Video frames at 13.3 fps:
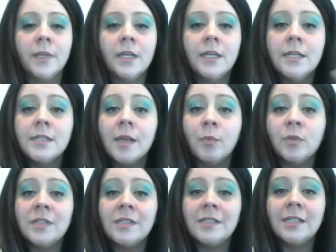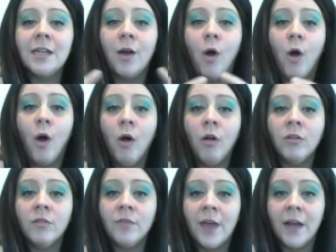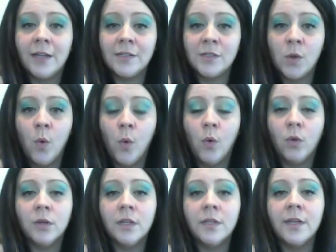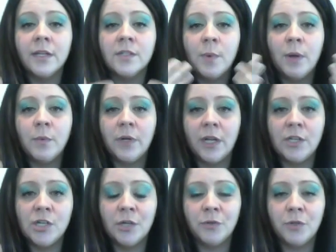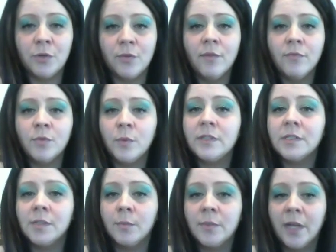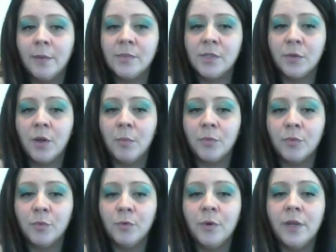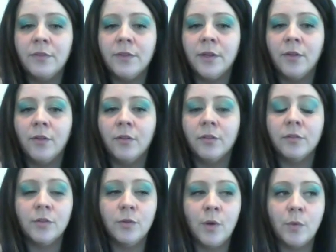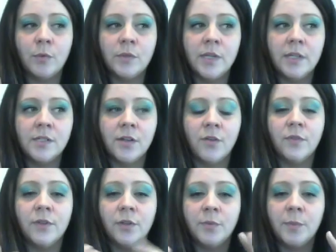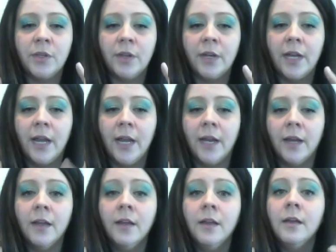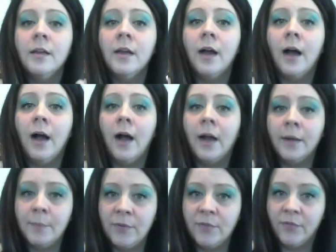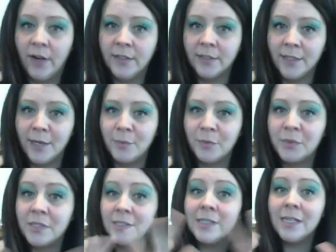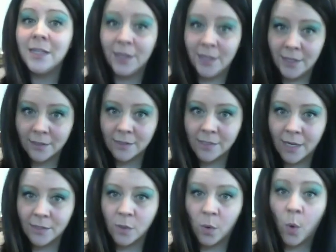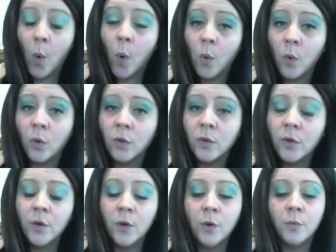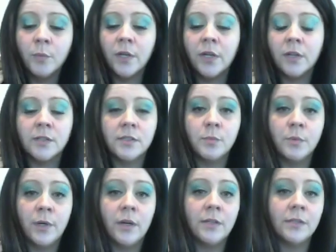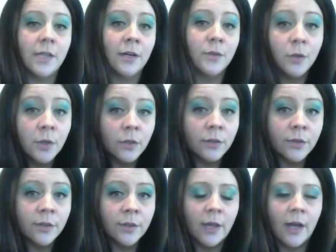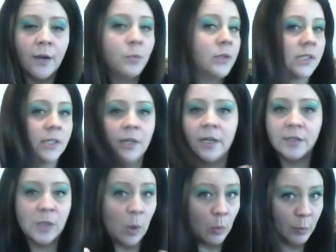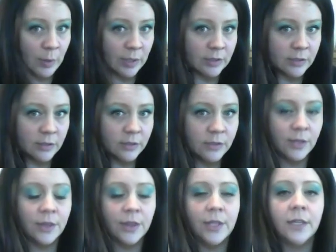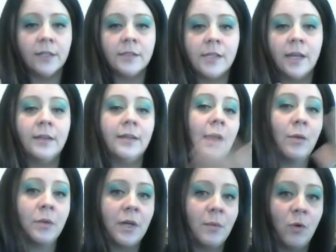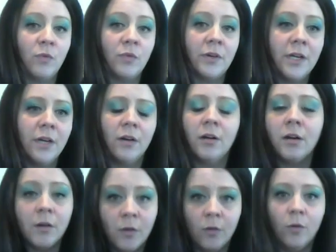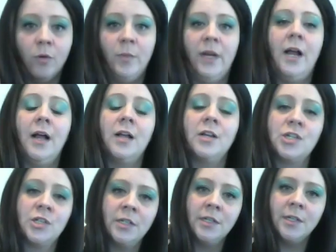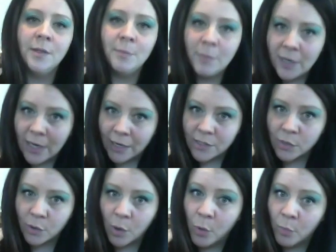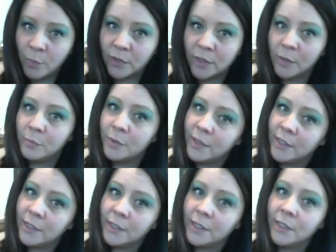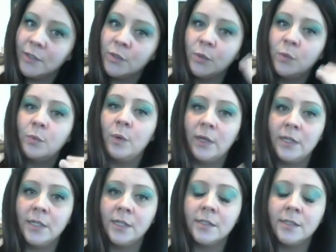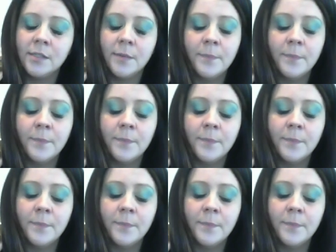He's able to see all of that as a whole. And that's why when I channel your loved ones, sometimes they'll come through and they'll, say stuff and they'll be like, hey, I'm finally able to see things as a whole. Because whereas on Earth, I wasn't as open to things. And now that I'm over here, oh my gosh, my eyes are open completely to what it is.